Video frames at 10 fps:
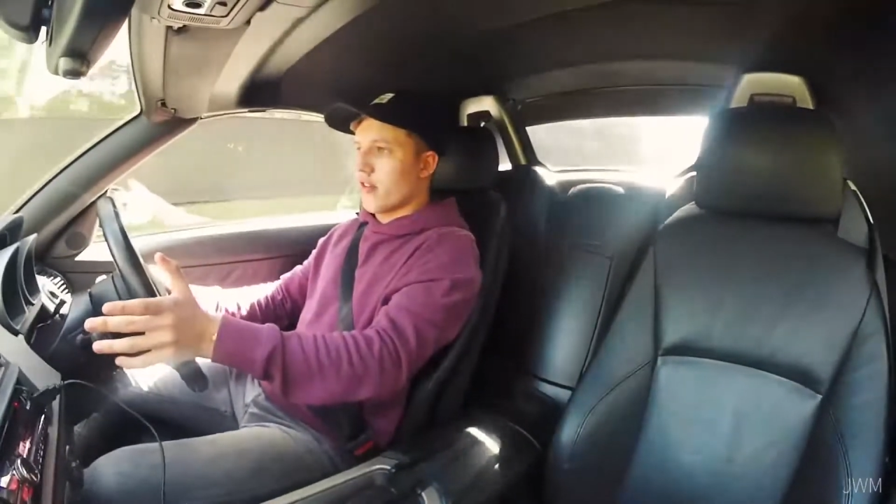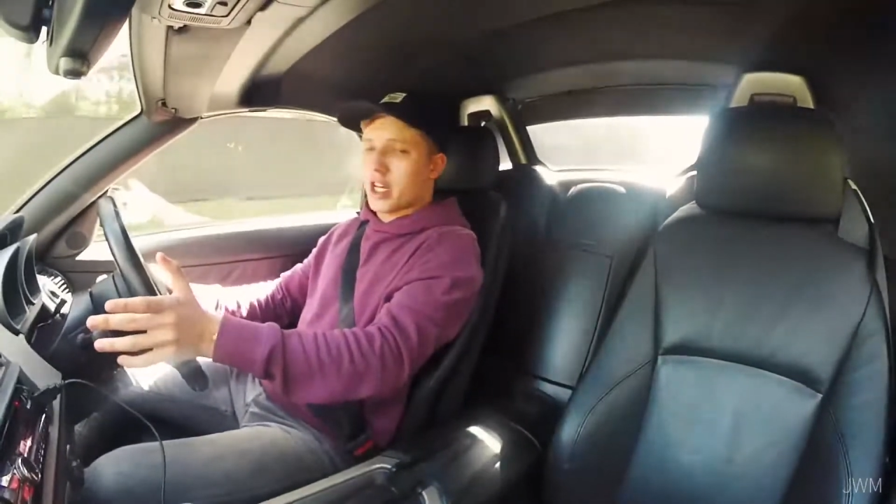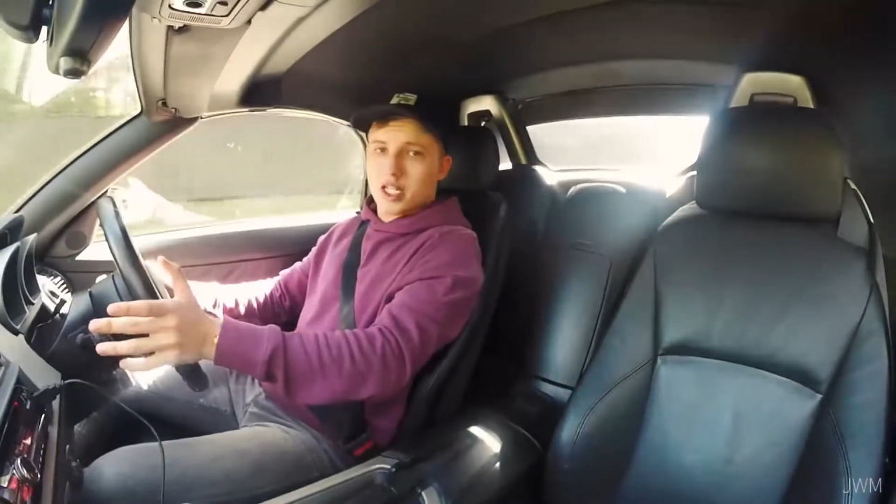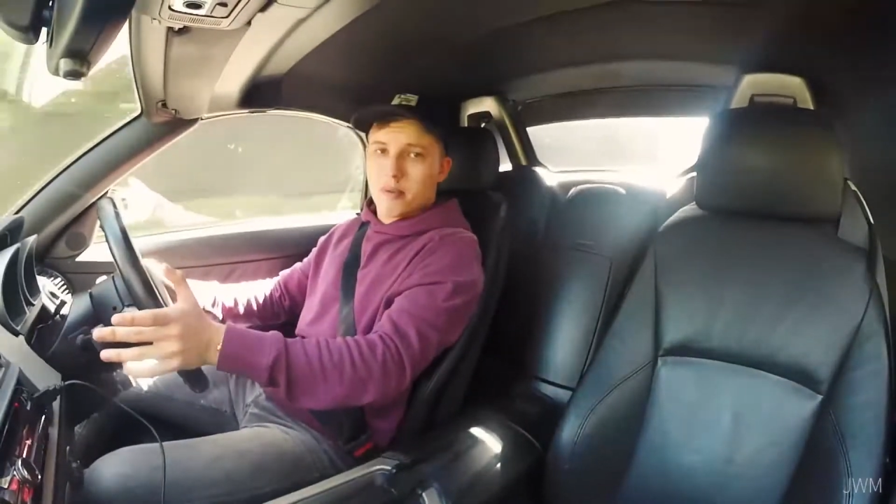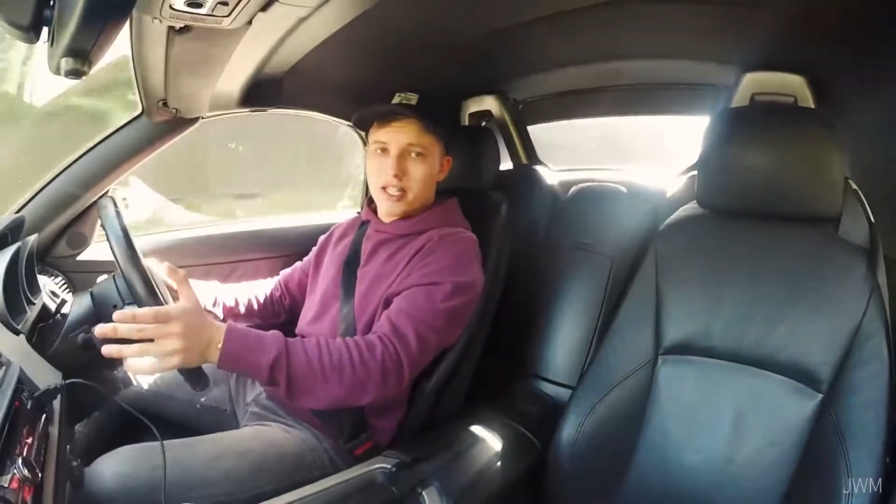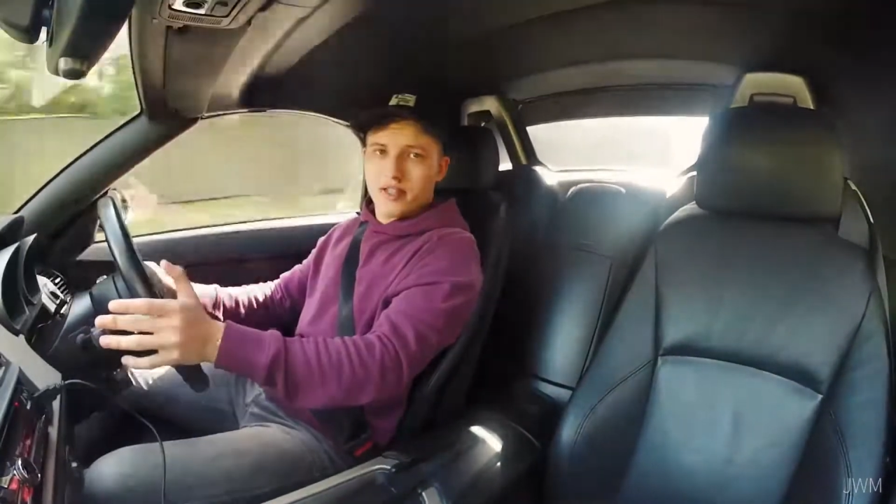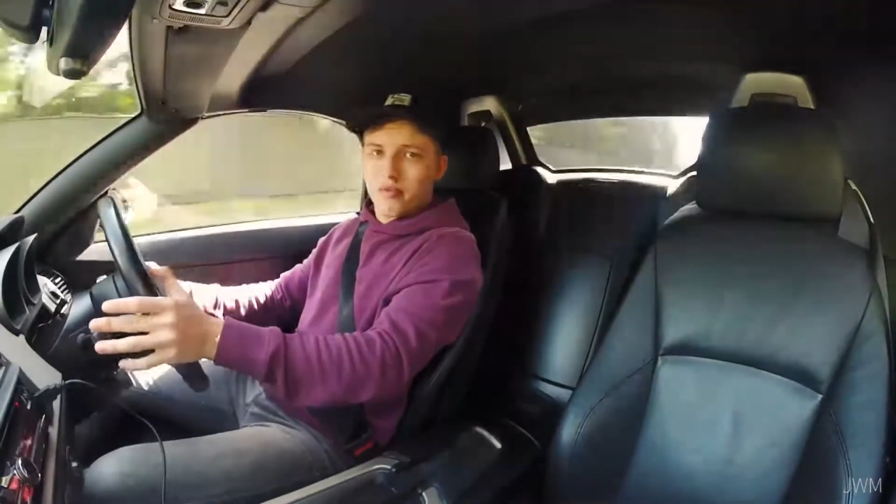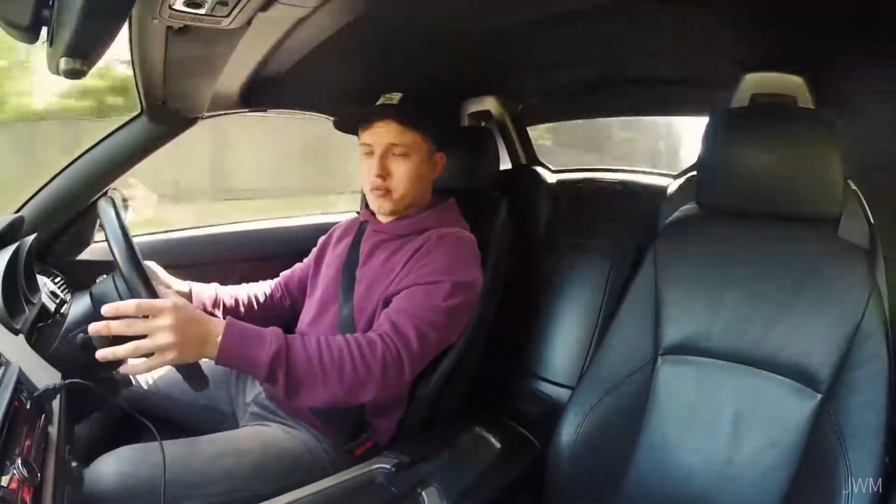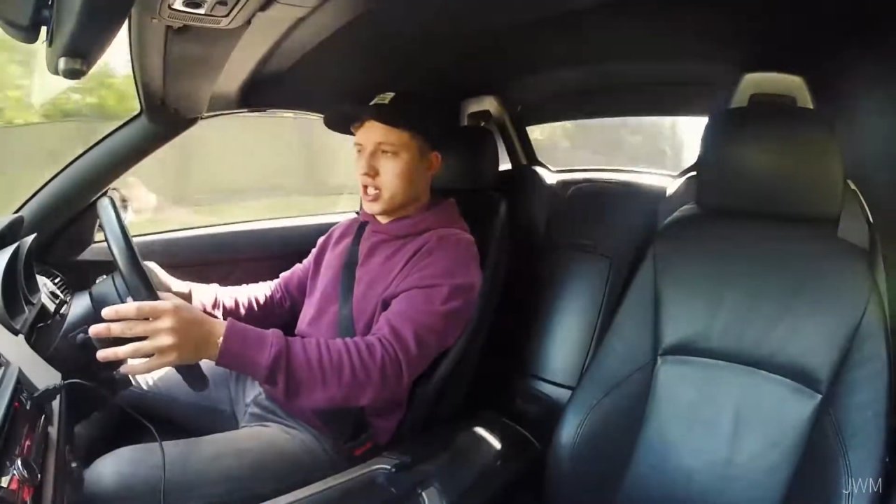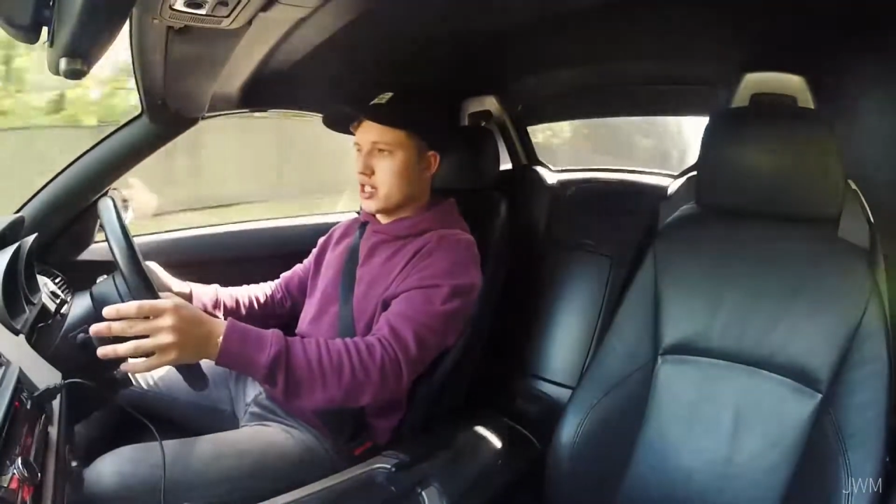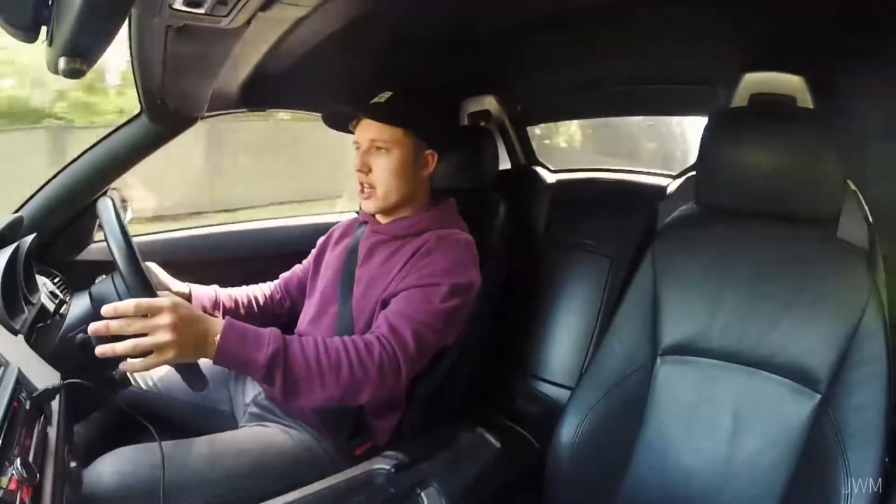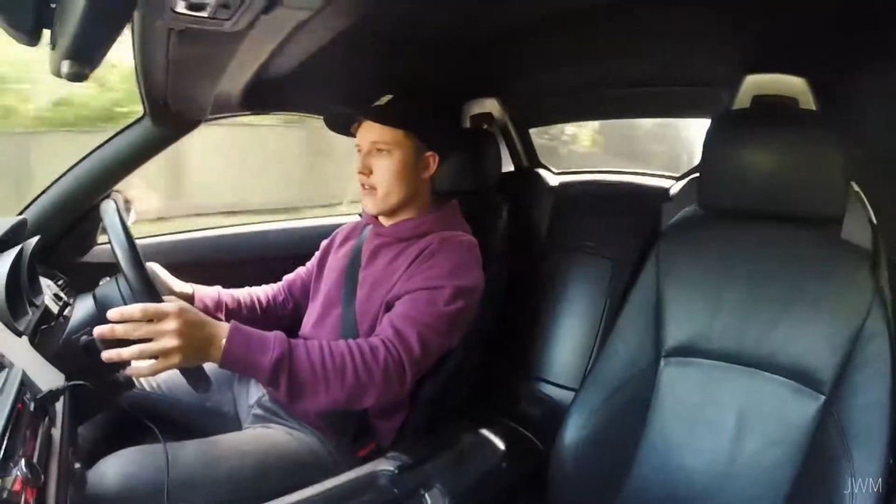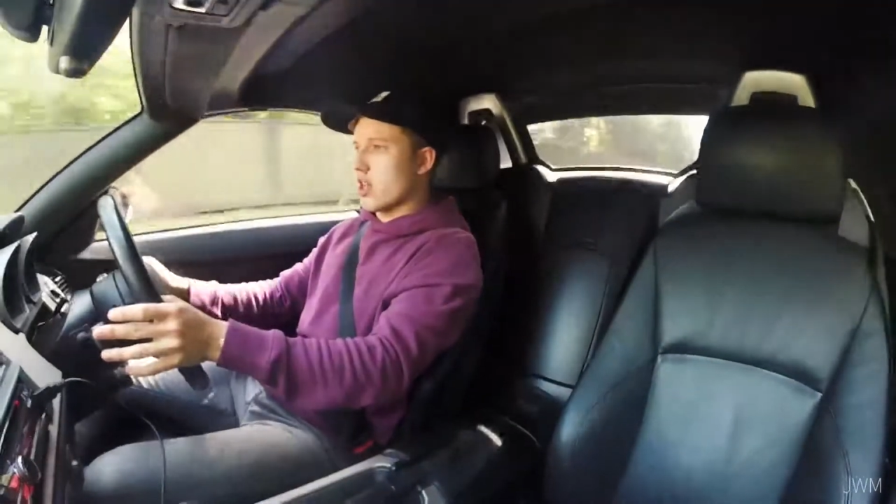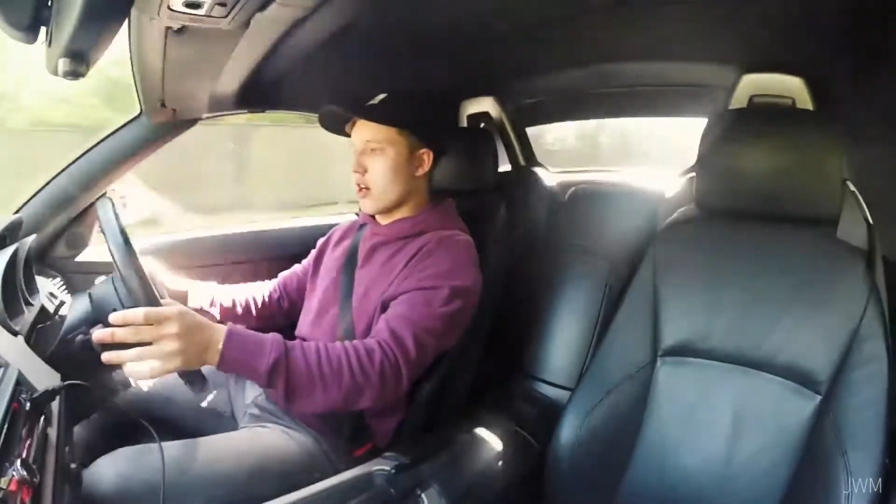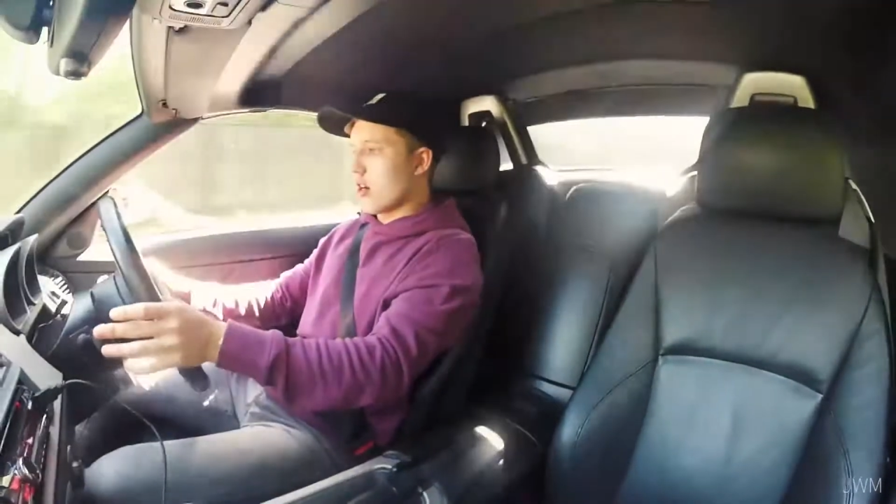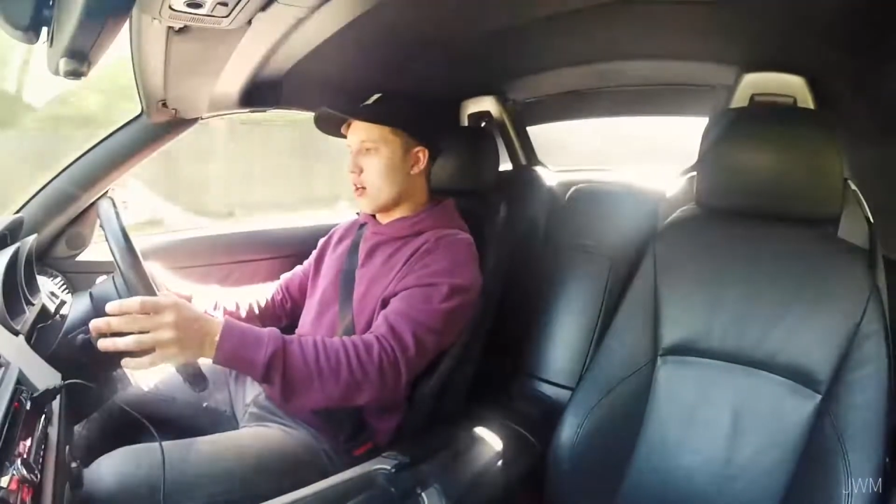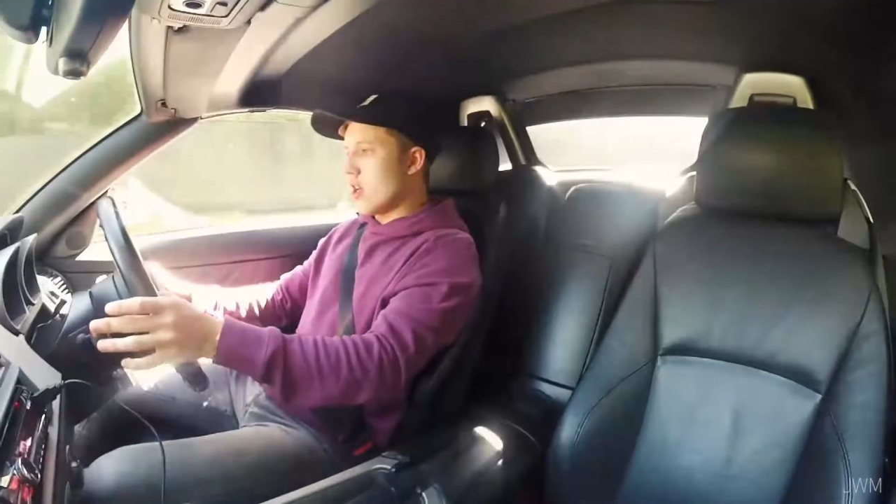unexpected from such a heavy car,